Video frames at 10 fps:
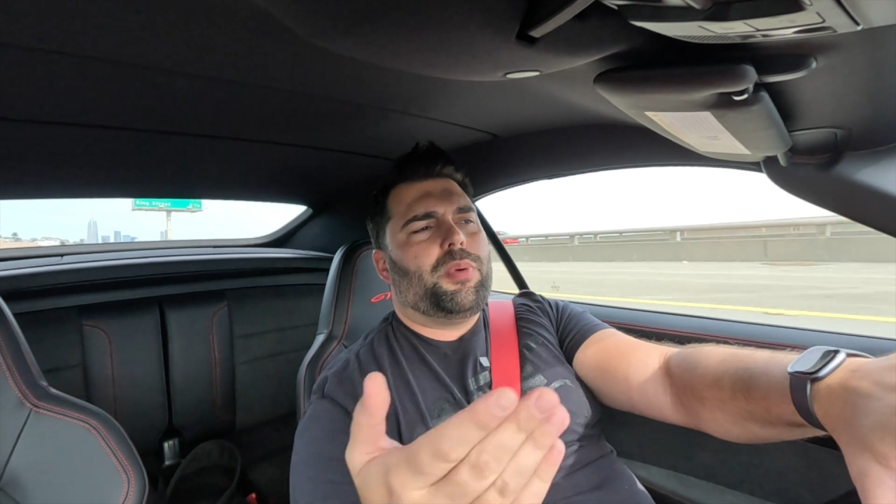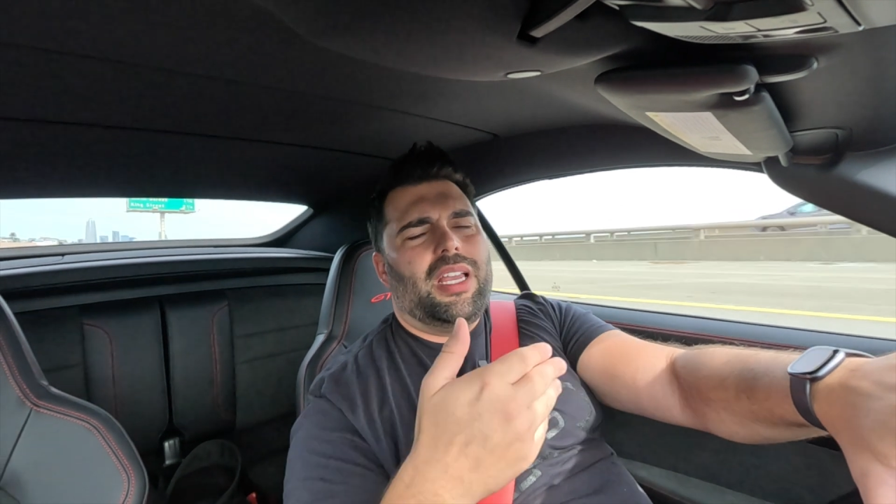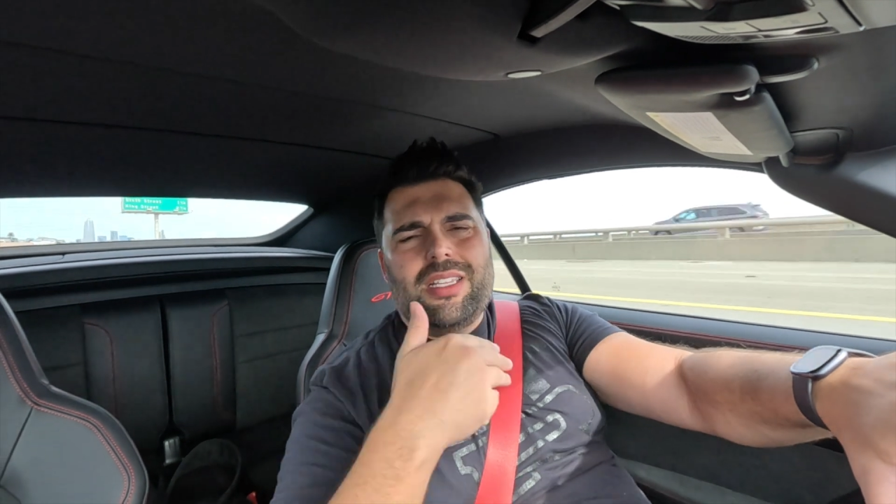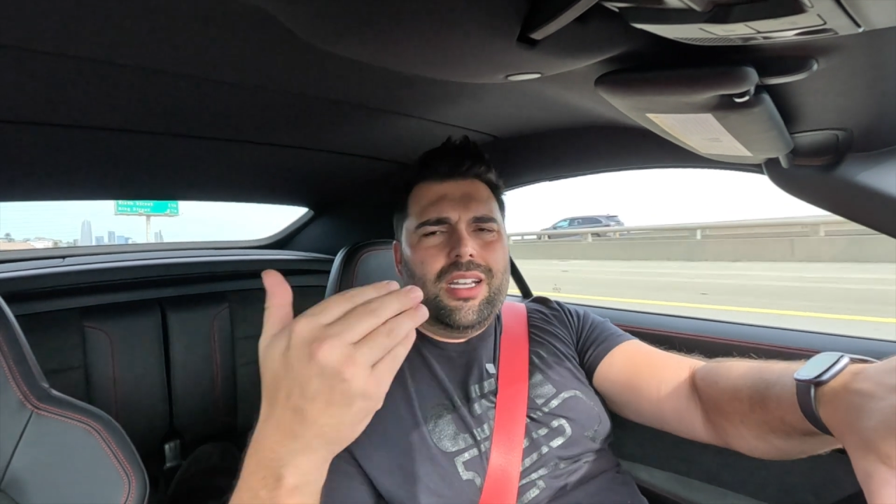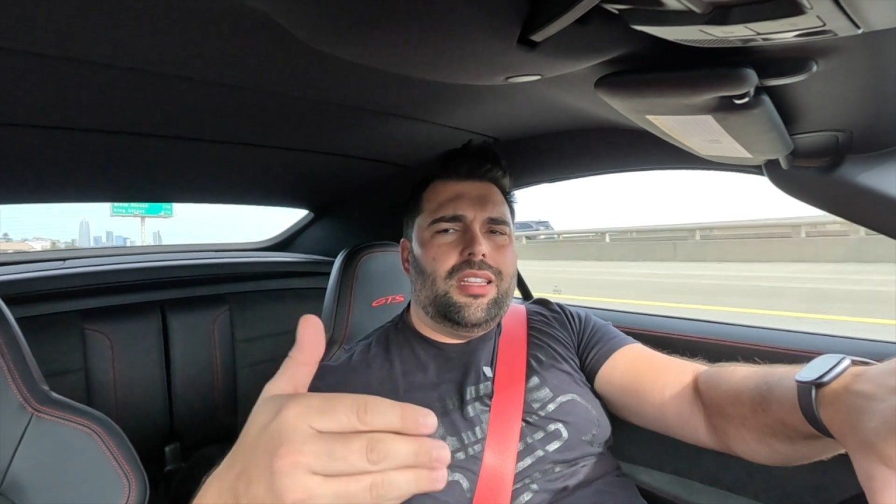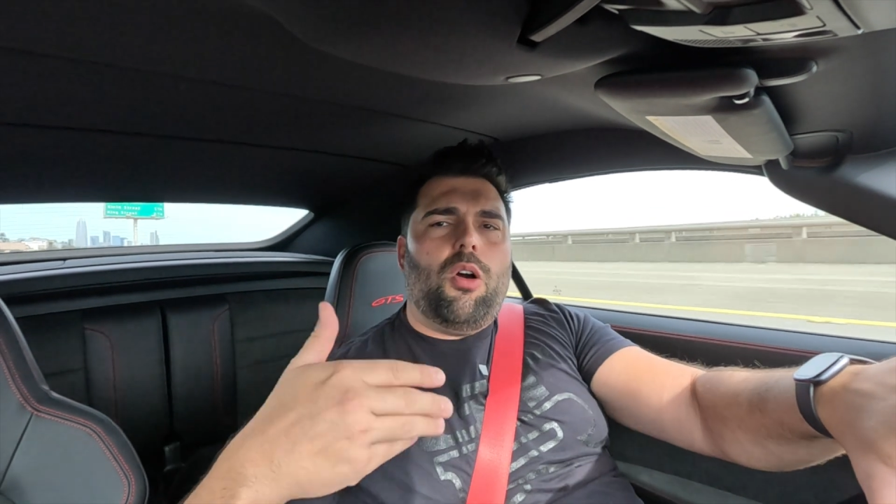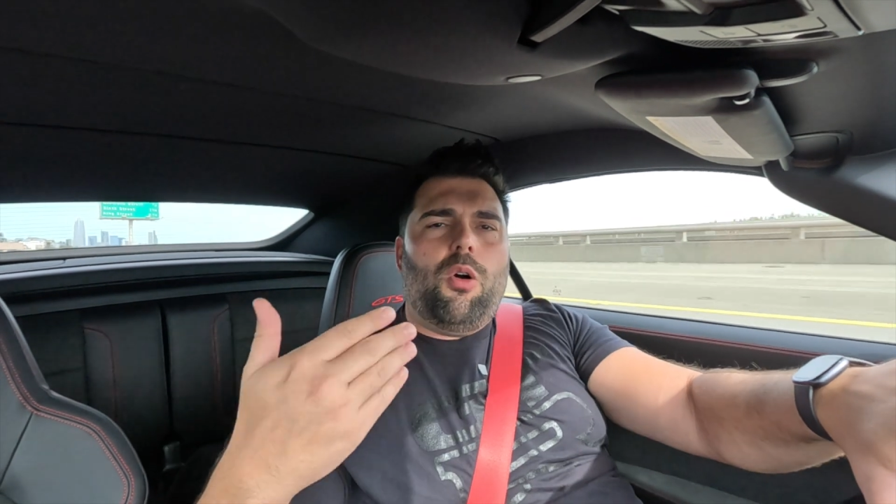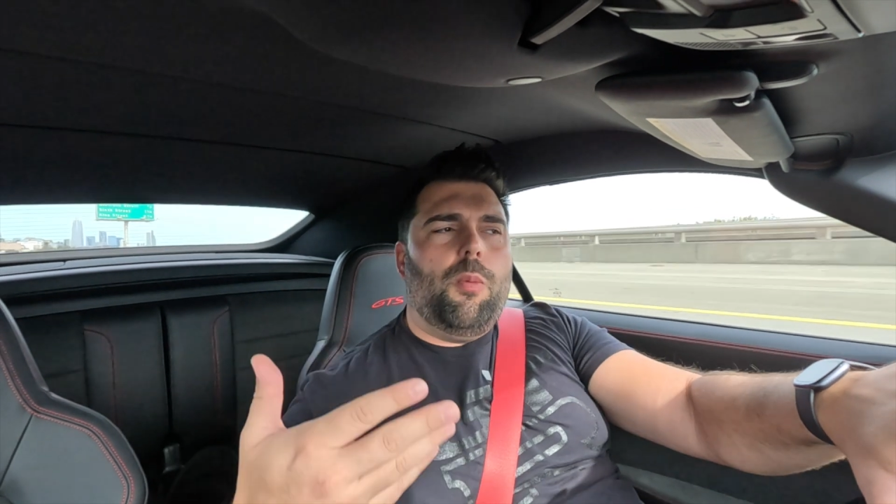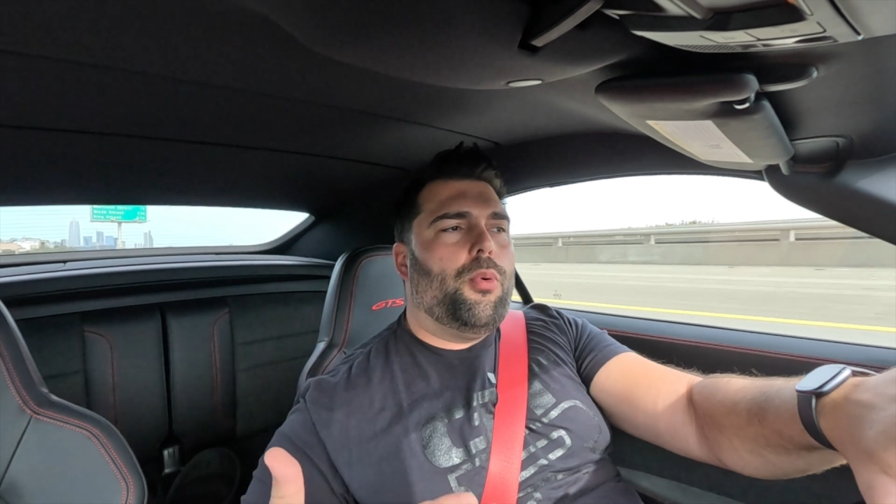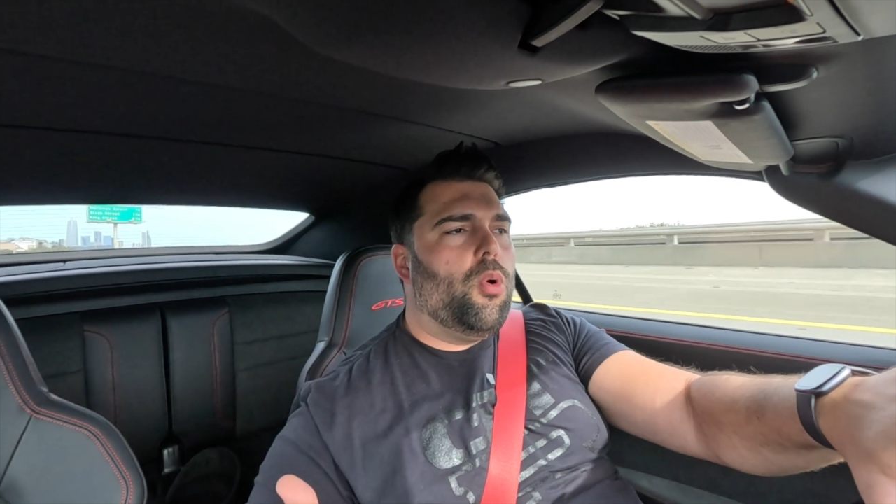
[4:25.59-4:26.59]
But isn't it the
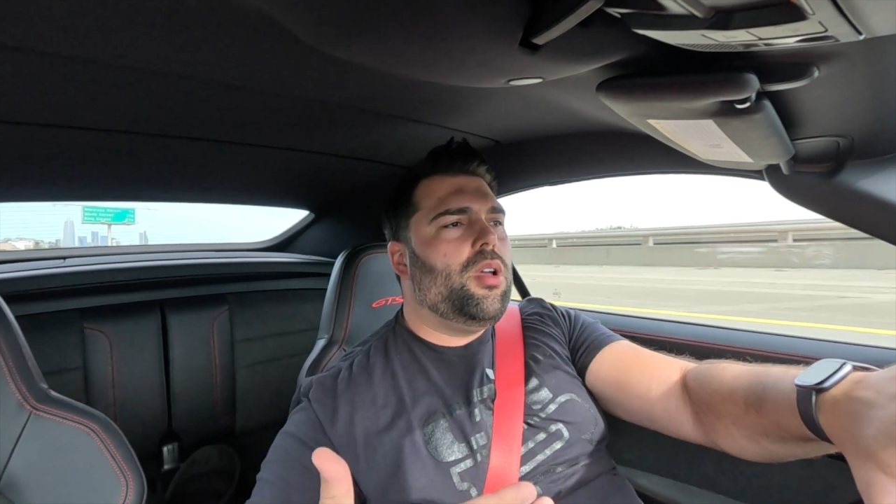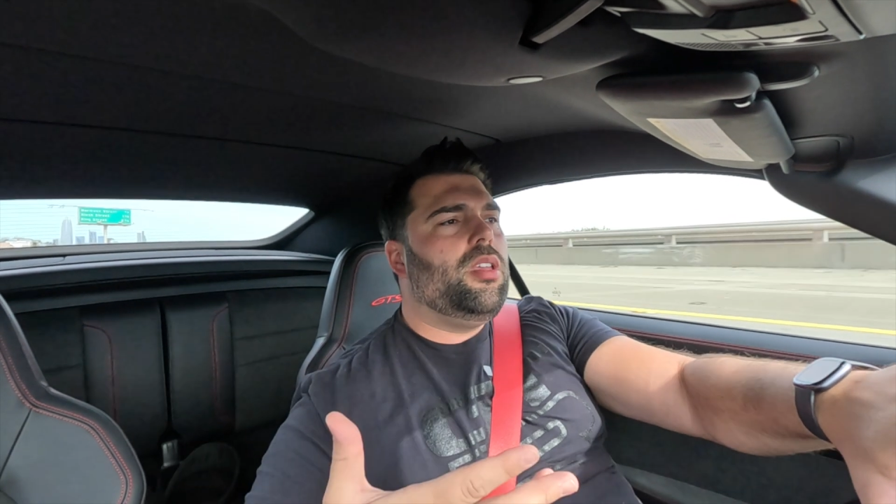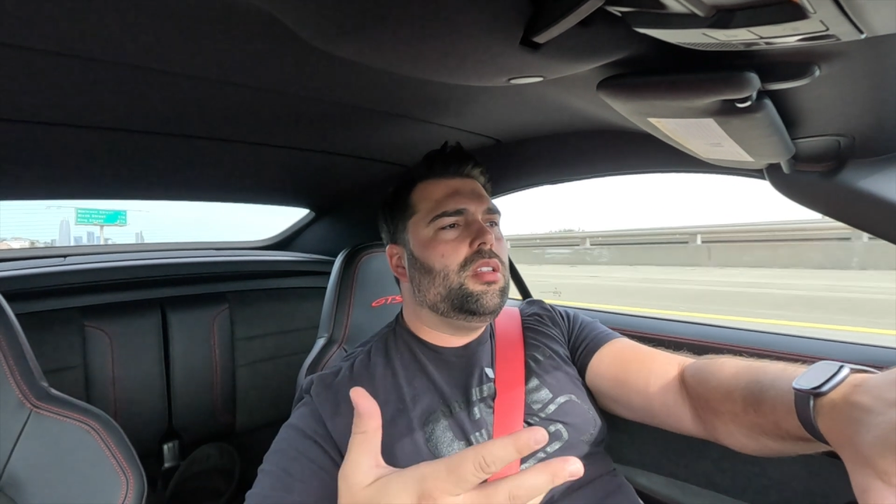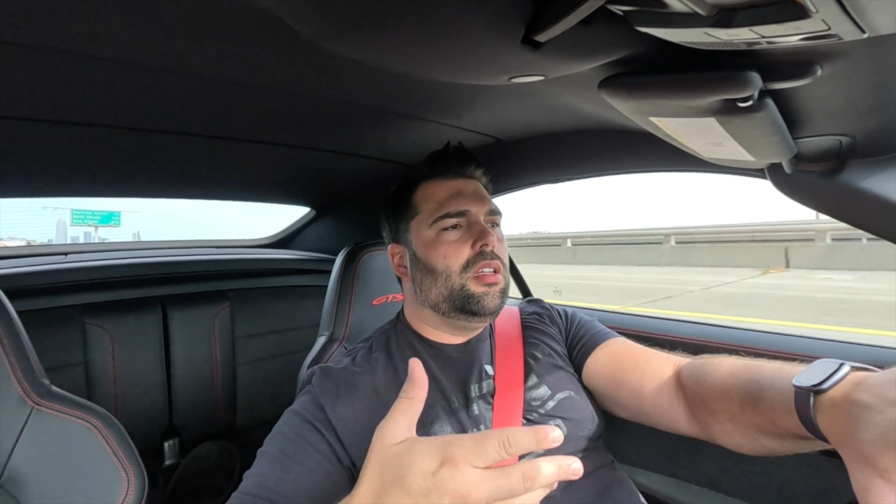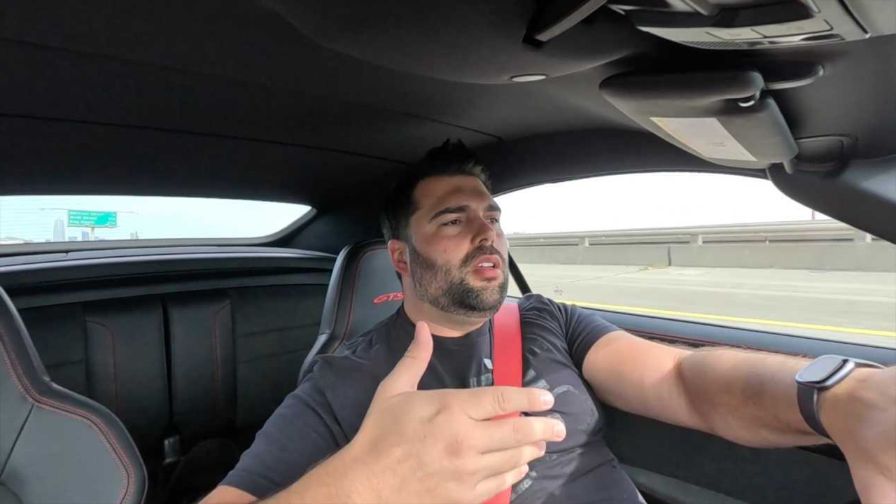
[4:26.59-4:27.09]
whole point